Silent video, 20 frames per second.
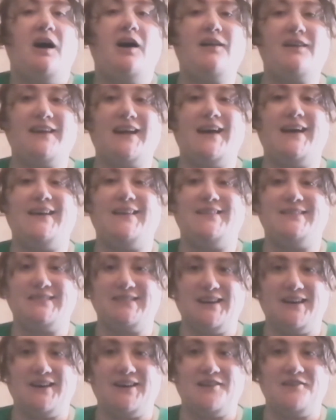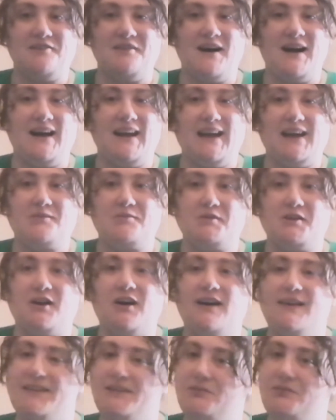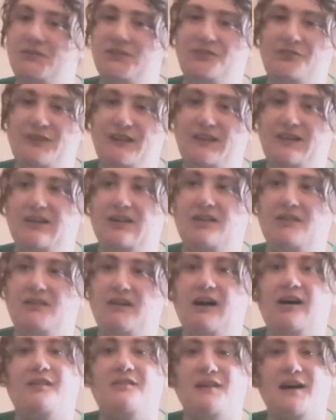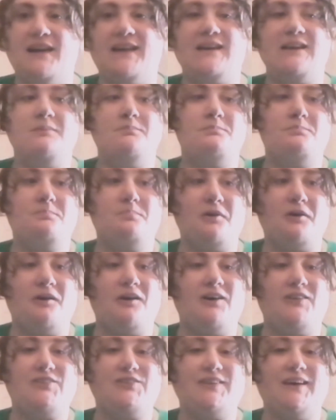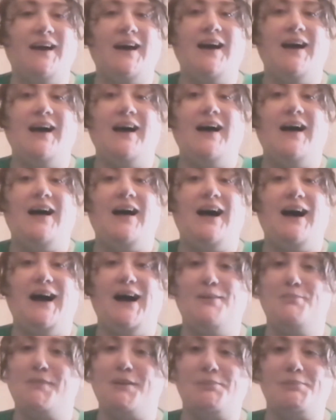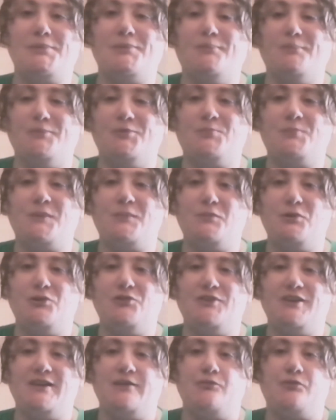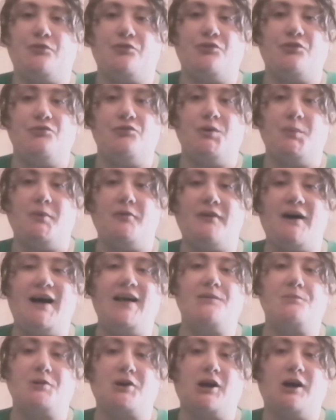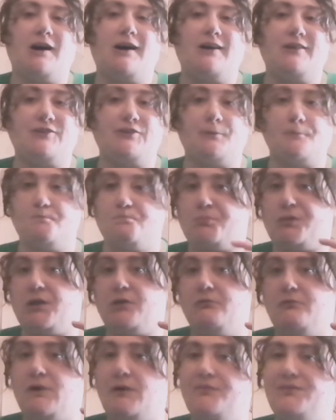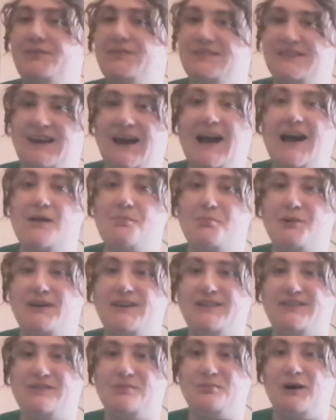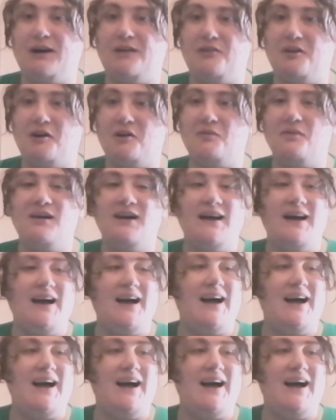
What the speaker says: Okay, so I had recorded this video already, but my mum's been moving the front room around because we're having Sky put in tomorrow.